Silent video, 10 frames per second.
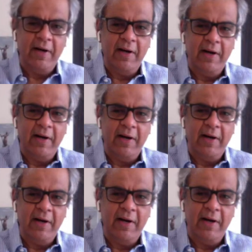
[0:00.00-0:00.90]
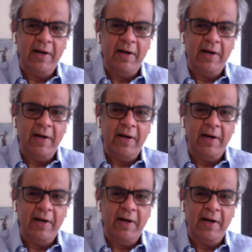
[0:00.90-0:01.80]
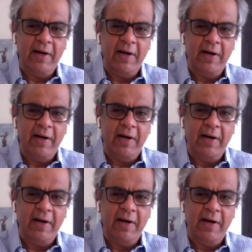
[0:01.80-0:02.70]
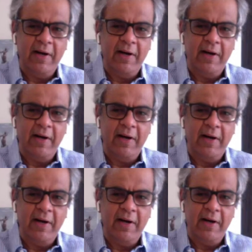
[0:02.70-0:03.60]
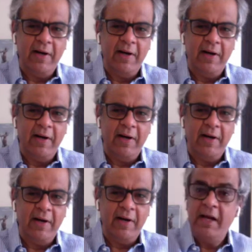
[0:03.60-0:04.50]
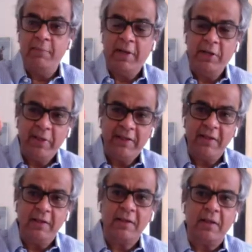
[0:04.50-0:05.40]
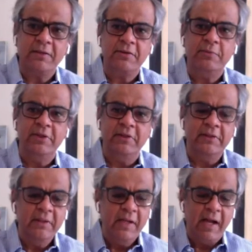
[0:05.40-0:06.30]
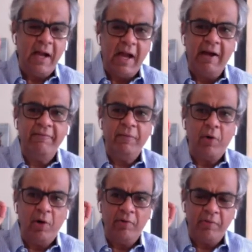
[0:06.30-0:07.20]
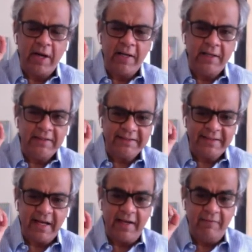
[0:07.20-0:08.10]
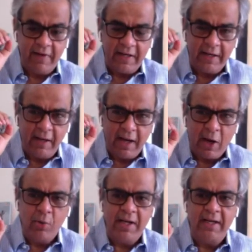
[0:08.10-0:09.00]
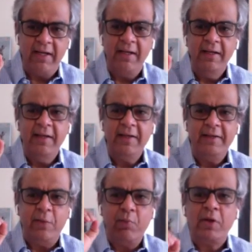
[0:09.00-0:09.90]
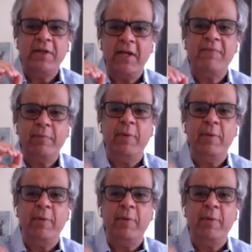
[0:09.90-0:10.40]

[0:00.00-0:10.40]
right? Just take products that we have and these products into these kind of partners. And by the way, their customers have already said very loudly that what they get from the